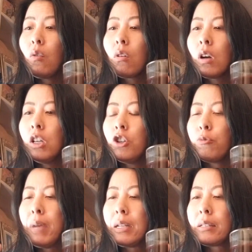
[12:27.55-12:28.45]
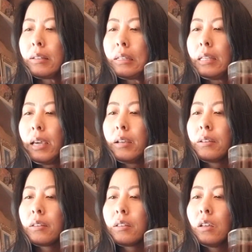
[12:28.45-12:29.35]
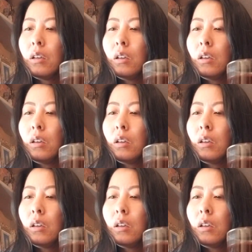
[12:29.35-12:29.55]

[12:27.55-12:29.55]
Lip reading: orange medicine taste.